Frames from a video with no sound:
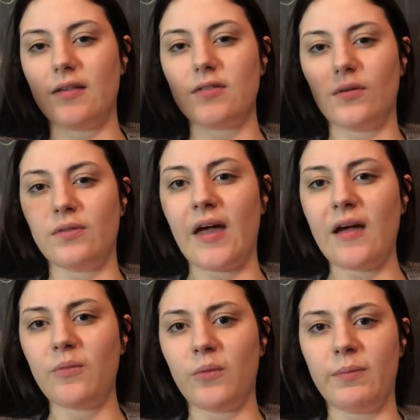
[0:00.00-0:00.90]
So
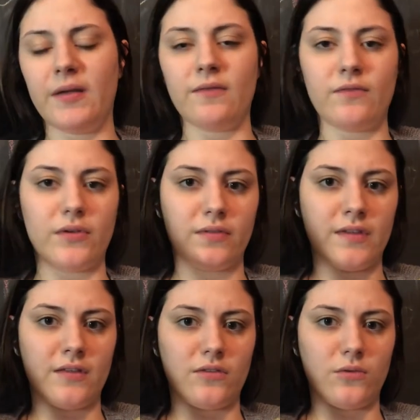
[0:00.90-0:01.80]
that would be
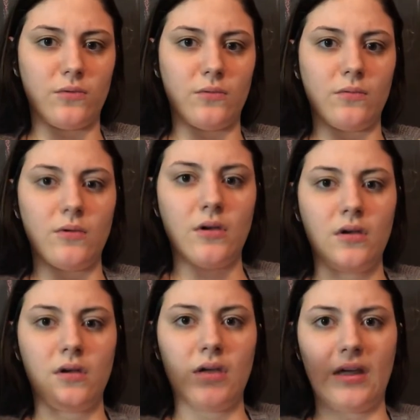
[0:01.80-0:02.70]
confusing to
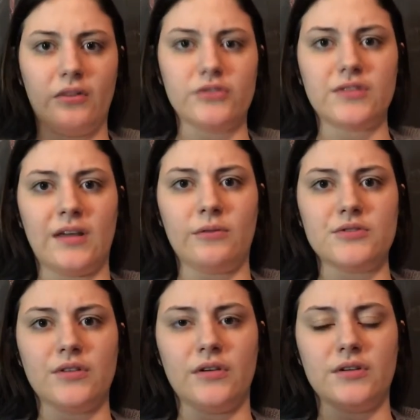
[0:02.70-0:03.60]
English language
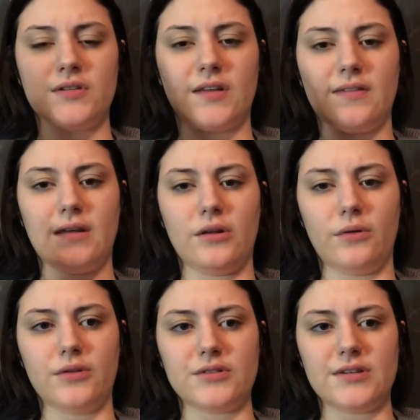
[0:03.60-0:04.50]
learners because they don't
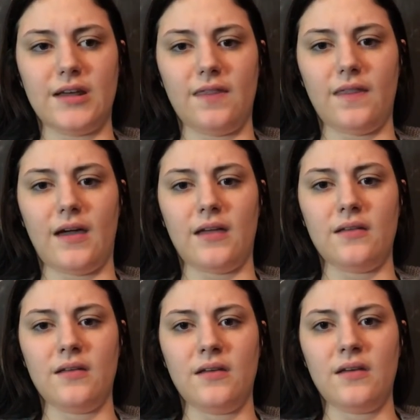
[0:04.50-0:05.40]
understand that
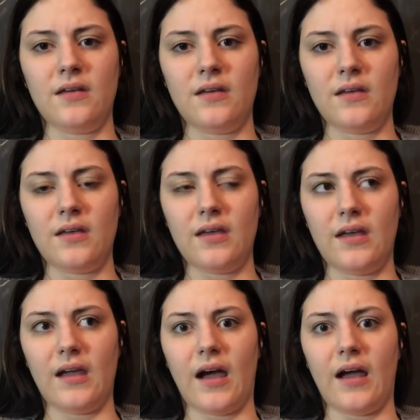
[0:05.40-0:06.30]

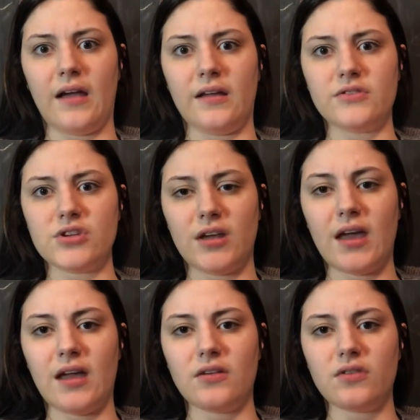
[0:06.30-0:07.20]

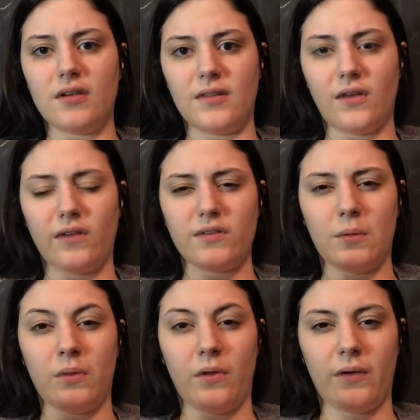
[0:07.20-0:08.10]
E-I-G-H is
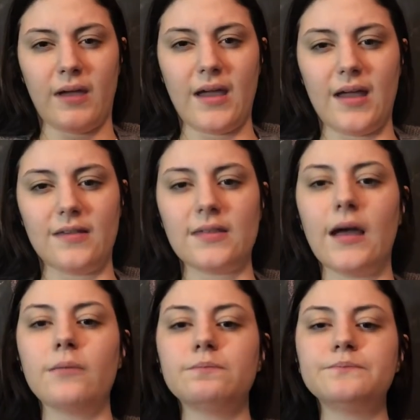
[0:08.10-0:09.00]
also a long A sound.